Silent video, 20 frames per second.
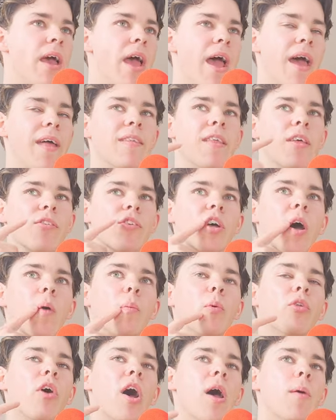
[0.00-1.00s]
And there's a
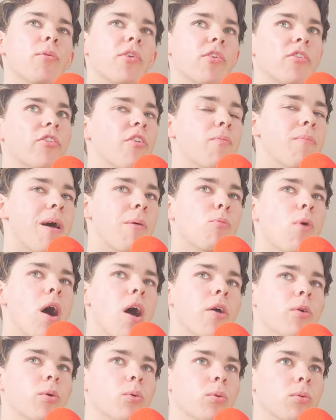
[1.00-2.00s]
couple times, because it's a
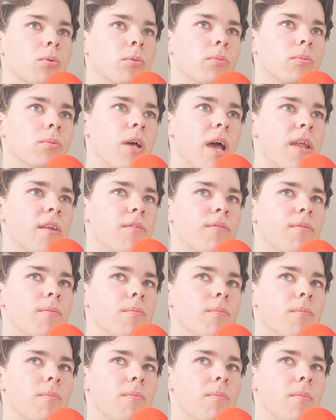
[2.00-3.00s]
memoir, it will kind of
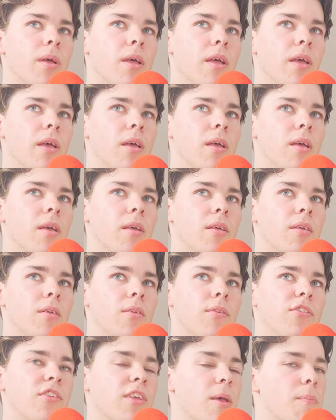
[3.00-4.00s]

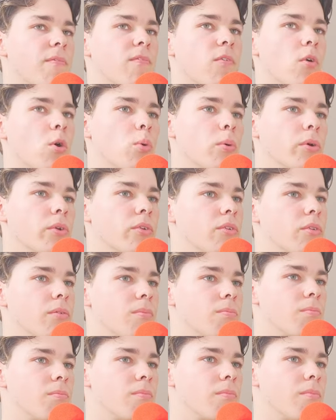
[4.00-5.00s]
skip forward
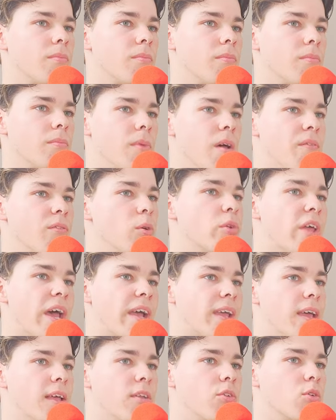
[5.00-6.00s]
a few
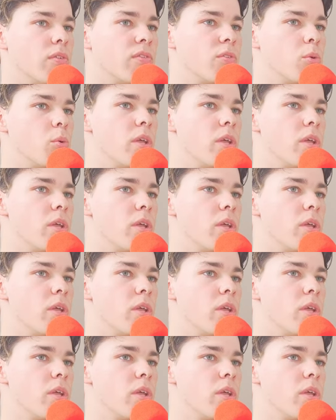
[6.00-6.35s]
decades or a few